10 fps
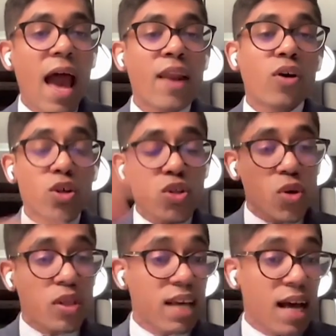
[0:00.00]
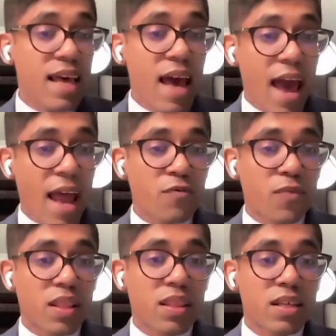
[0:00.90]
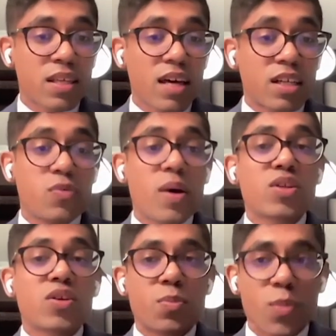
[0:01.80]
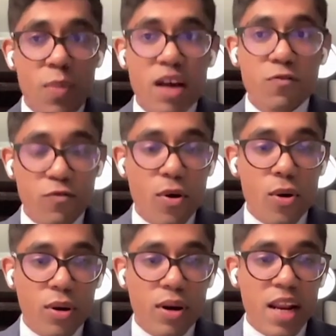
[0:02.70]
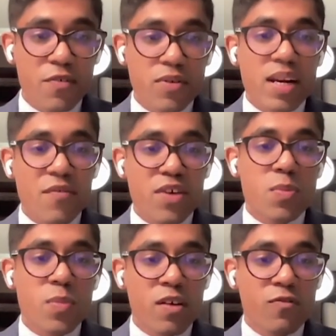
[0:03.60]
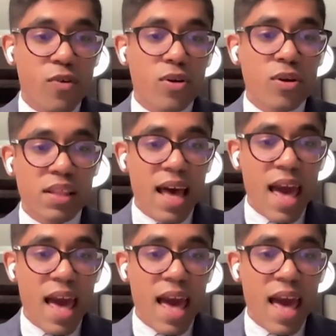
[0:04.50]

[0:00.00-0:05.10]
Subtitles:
And also, on the other hand, with the advent of the mobile phone and everyone having a mobile phone on their